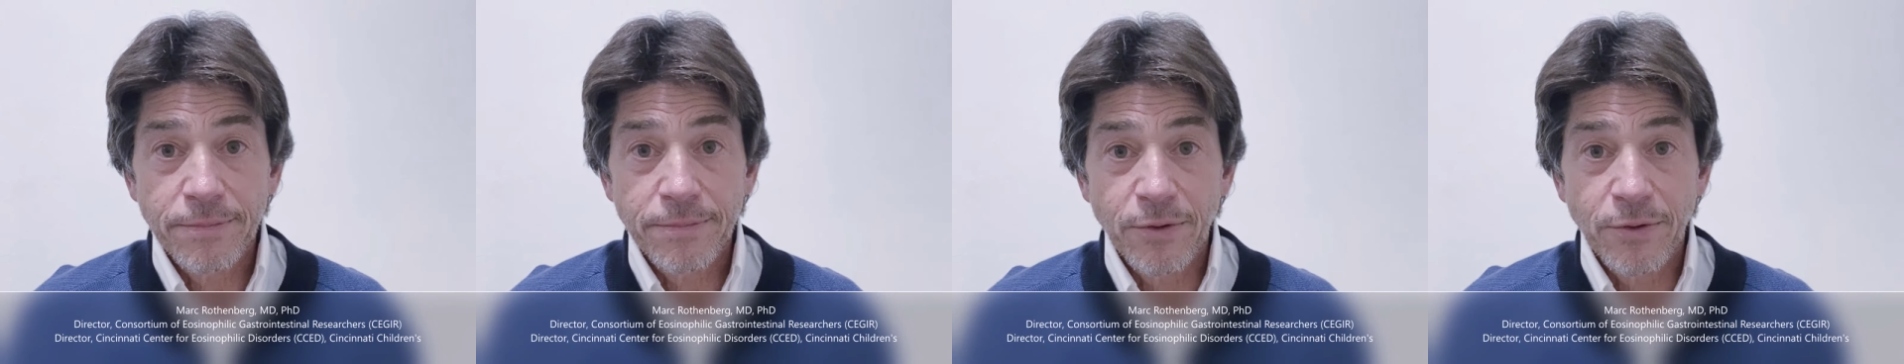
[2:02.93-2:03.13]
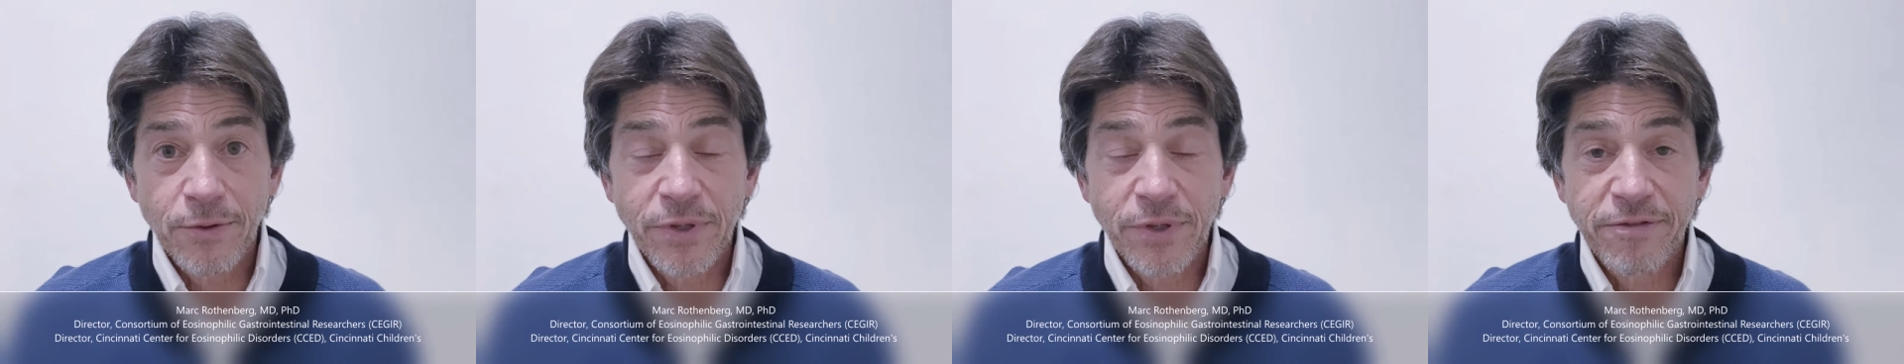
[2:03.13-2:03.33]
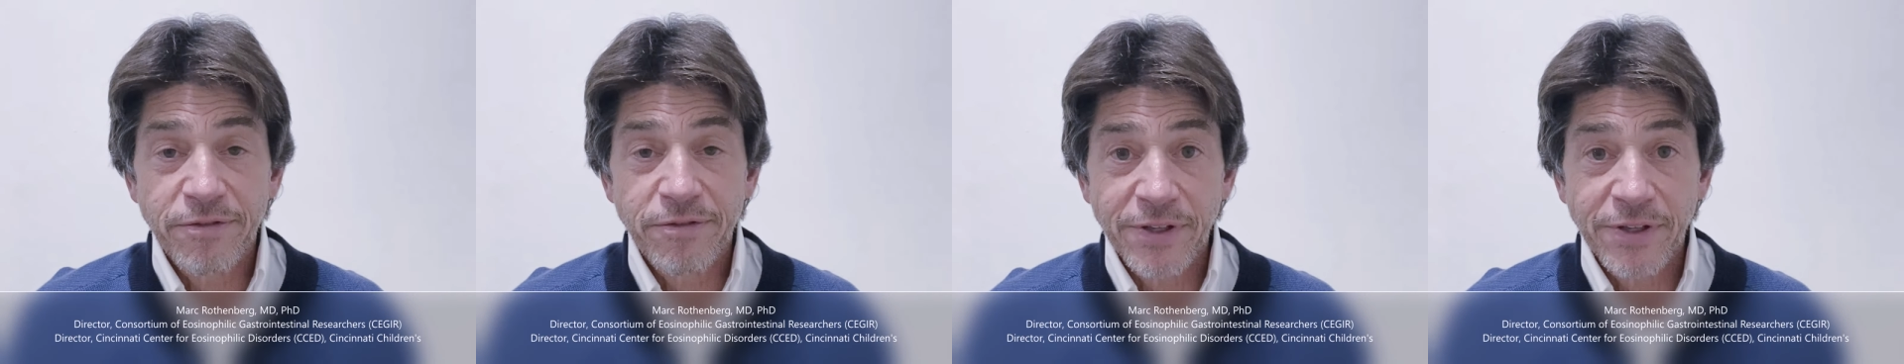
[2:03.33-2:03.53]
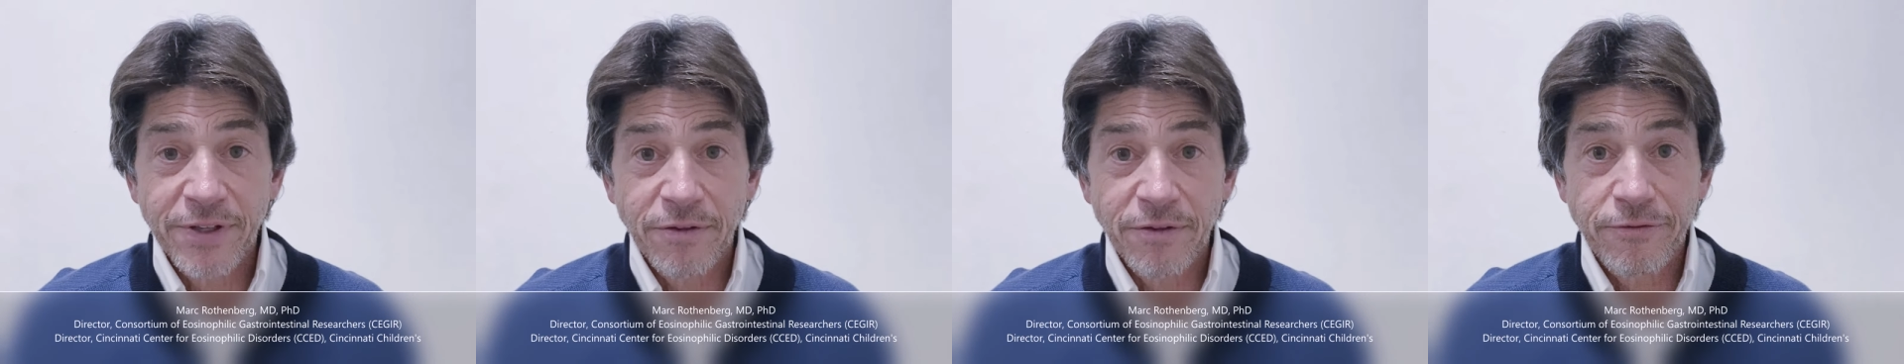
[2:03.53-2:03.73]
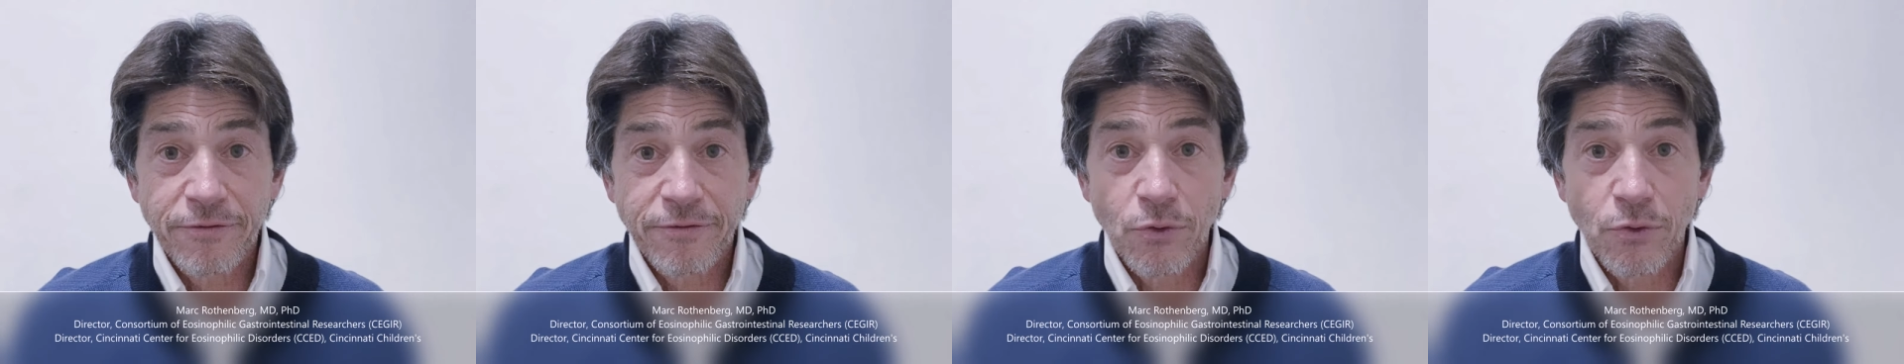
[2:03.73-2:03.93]
that we feel
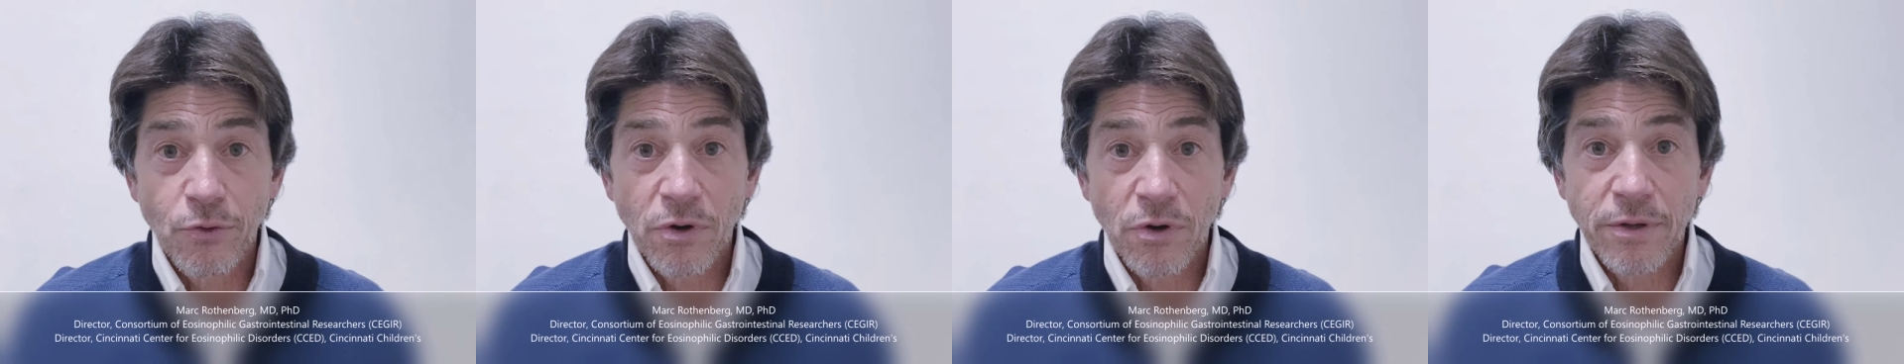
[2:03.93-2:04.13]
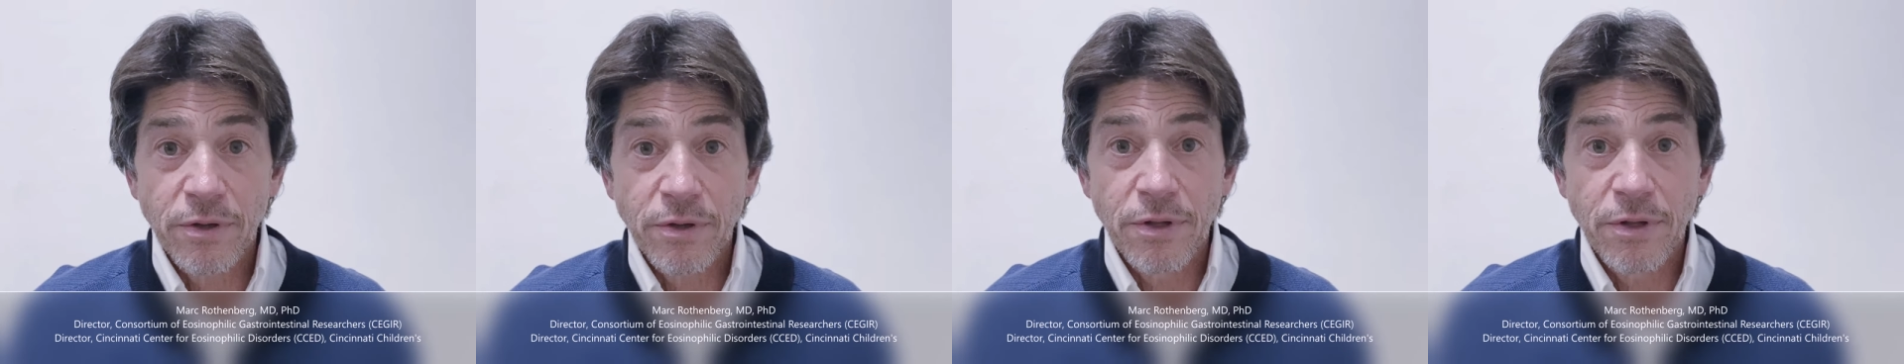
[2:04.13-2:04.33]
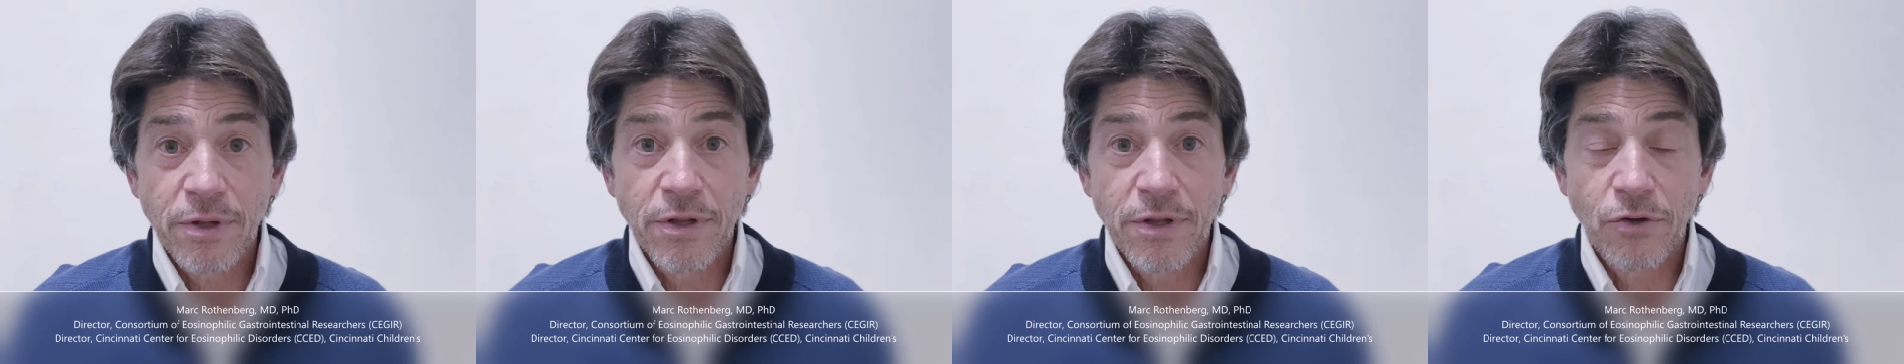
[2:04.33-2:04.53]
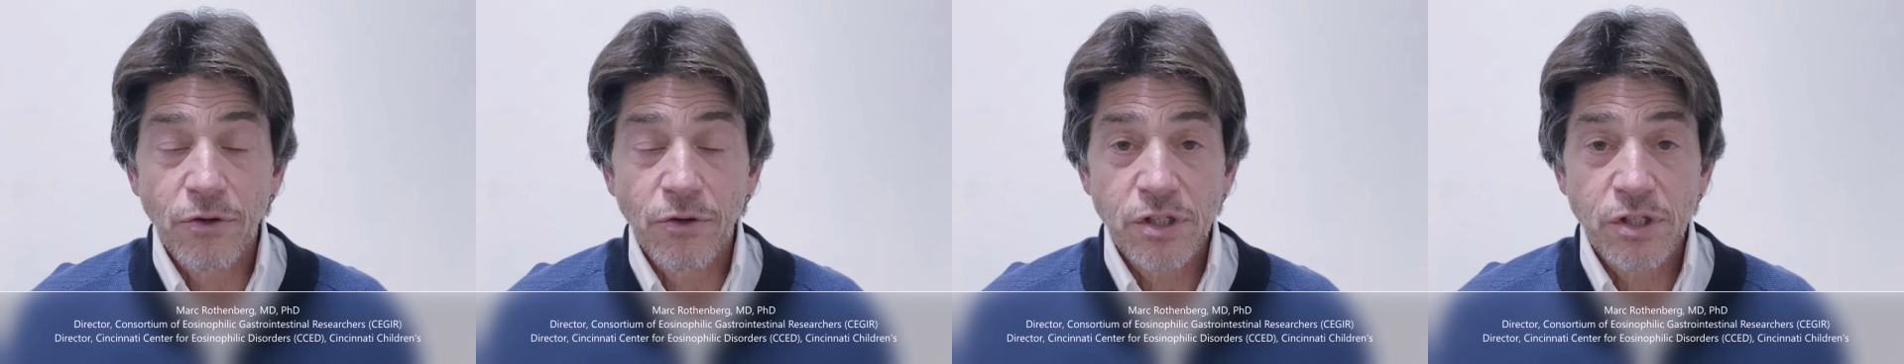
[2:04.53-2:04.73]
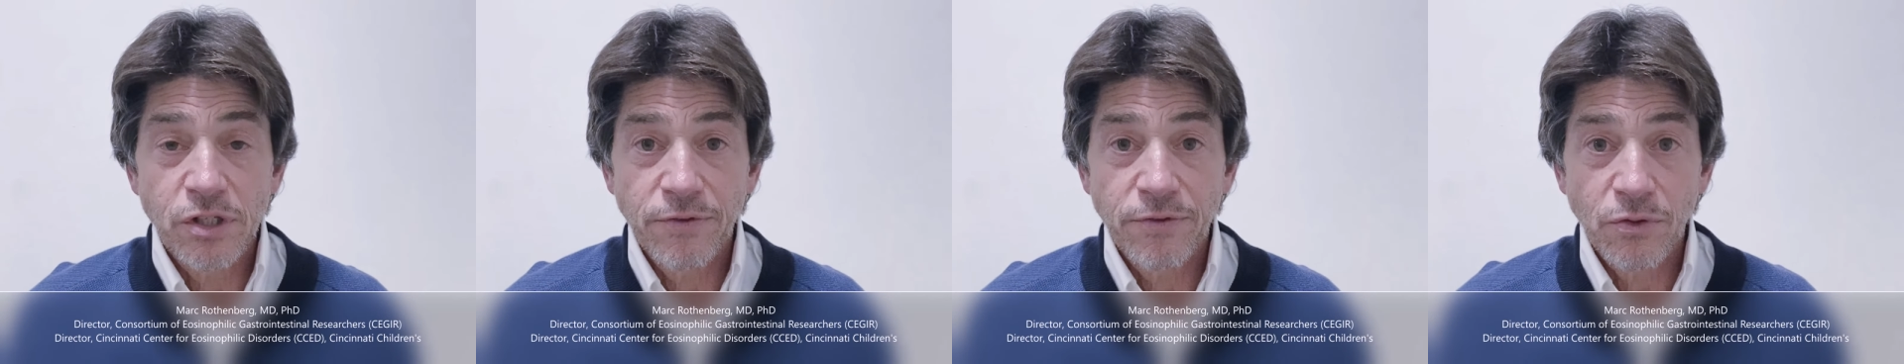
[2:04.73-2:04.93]
for
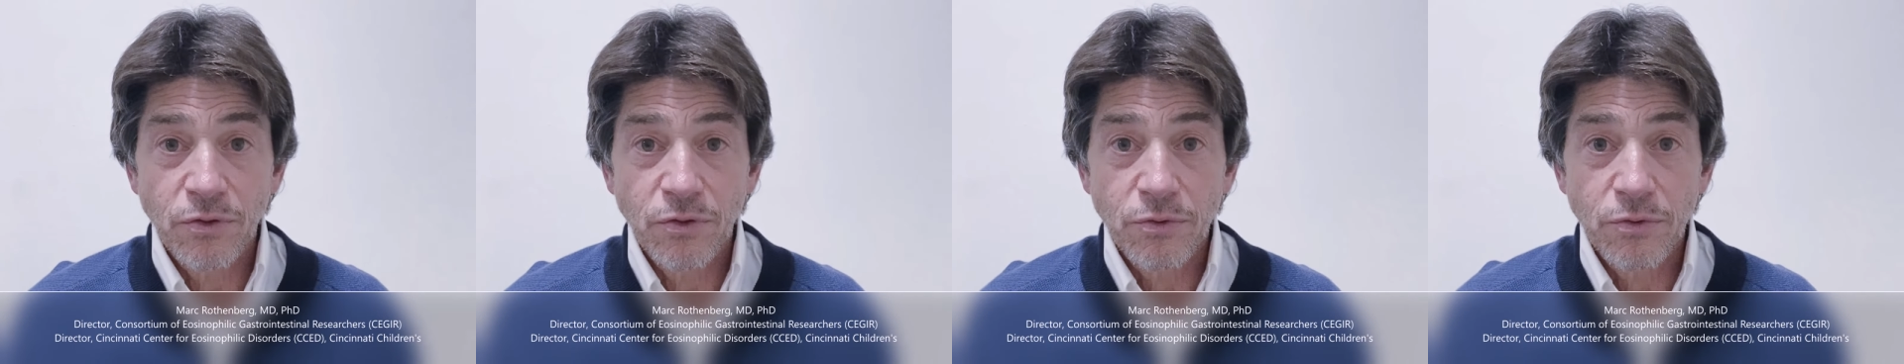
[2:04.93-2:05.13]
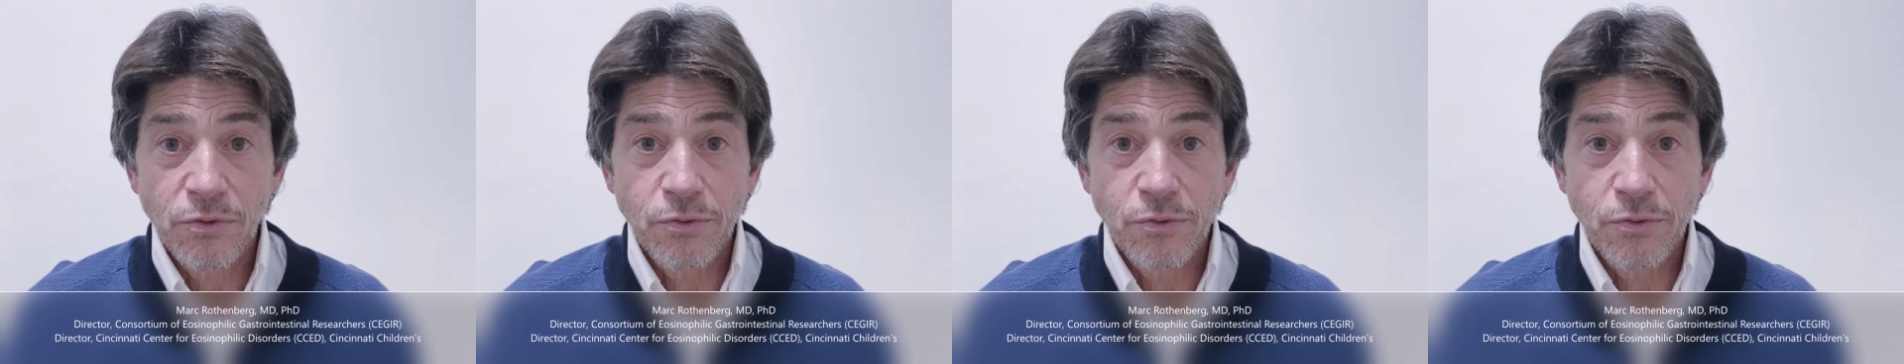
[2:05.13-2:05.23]
those of you